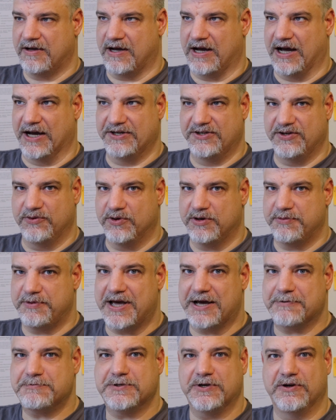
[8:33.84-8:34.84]
I do want to be
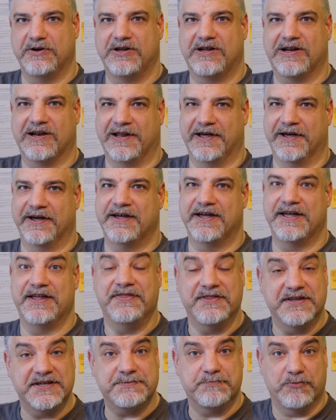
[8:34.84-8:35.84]
absolutely clear.
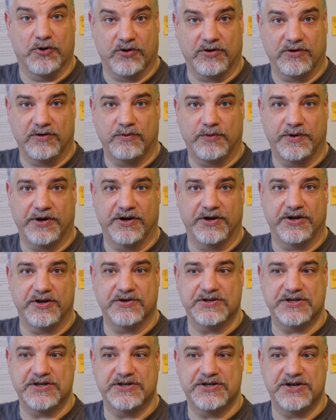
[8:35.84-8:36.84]
In this model, we are
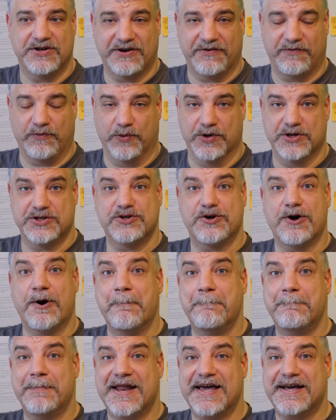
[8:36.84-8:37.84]
using 2 different words,
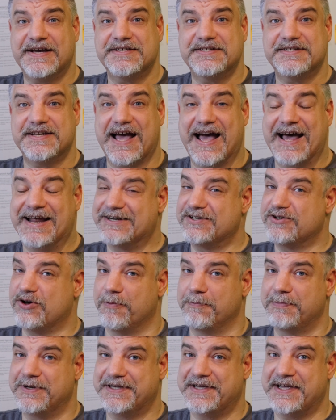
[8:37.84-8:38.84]
complex and
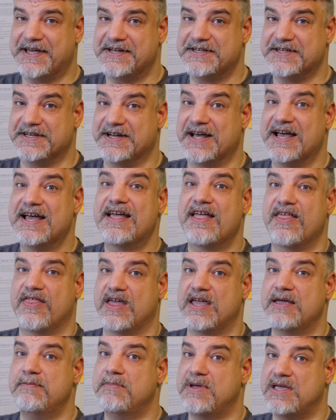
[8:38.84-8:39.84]
complicated.
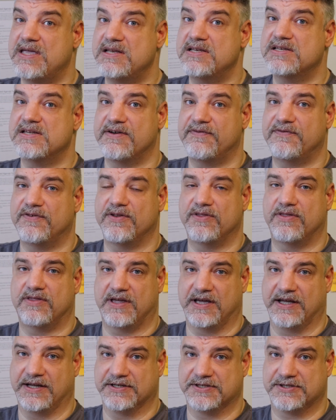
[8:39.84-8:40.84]
They mean different
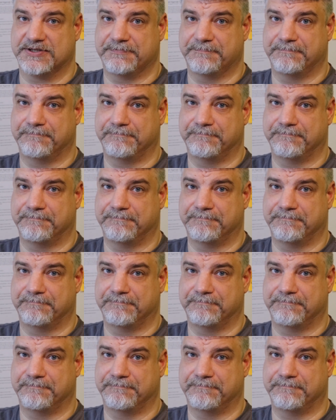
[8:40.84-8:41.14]
things.